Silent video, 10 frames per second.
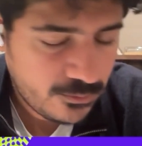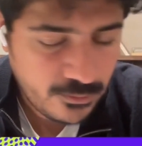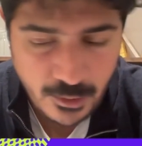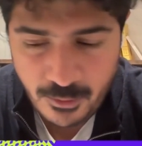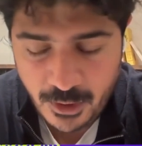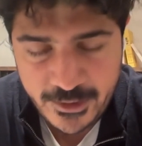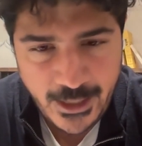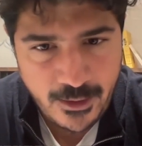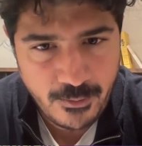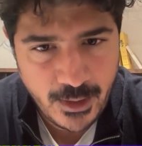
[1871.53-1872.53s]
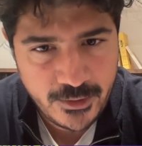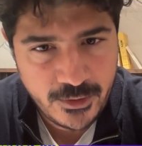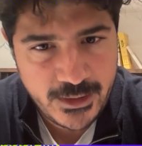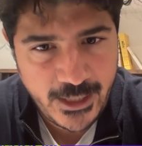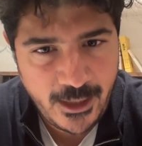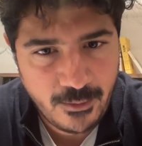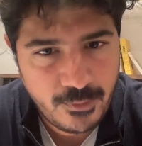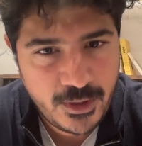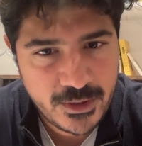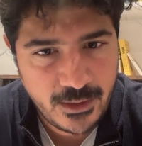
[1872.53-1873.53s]
what Tackle might do to
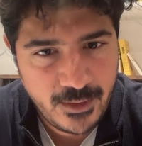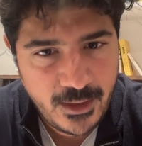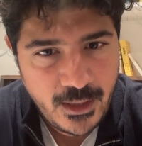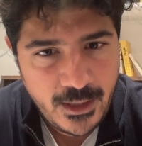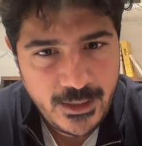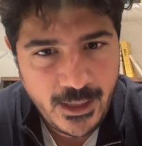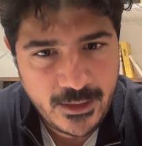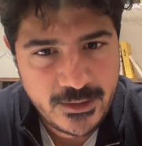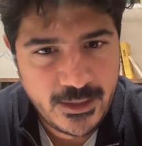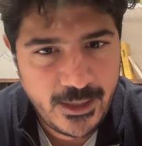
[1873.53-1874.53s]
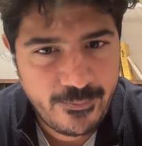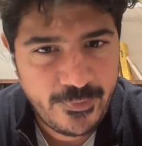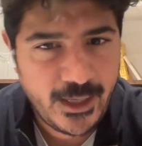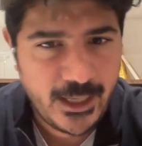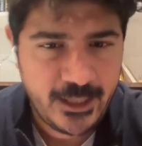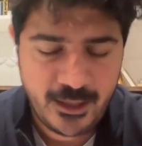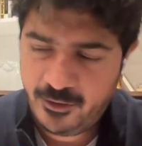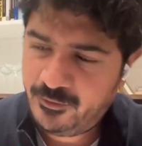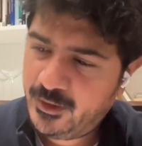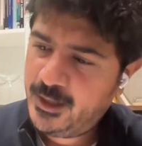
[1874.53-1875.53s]
help, because the idea of